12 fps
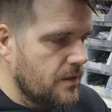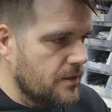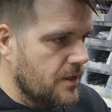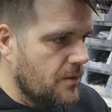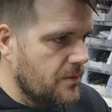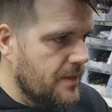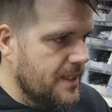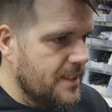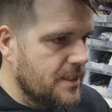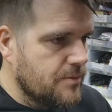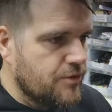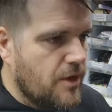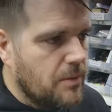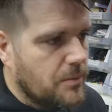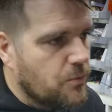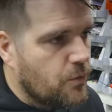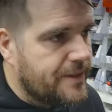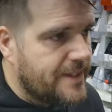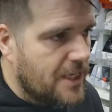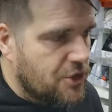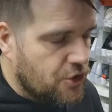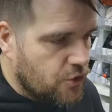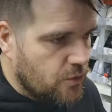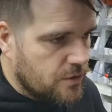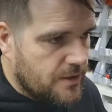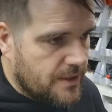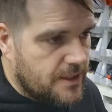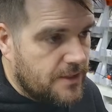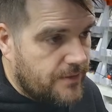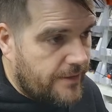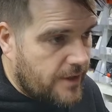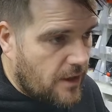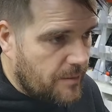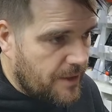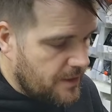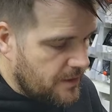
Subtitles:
So this is the problem with dead shorts, and this is very common.